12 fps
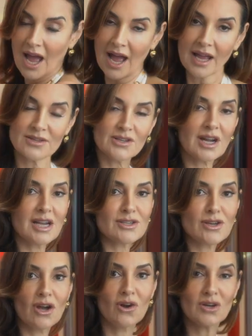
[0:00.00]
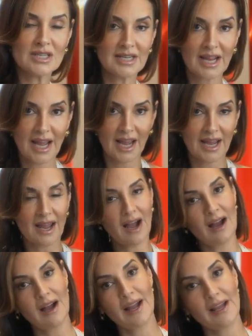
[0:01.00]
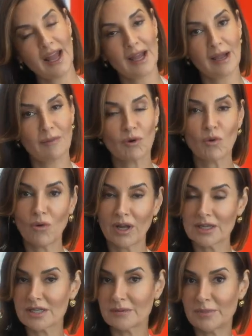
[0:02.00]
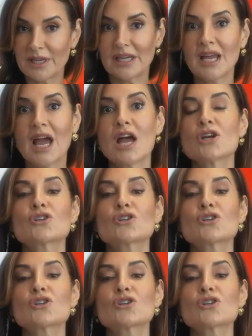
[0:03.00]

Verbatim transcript: As you guys know, today I am going to be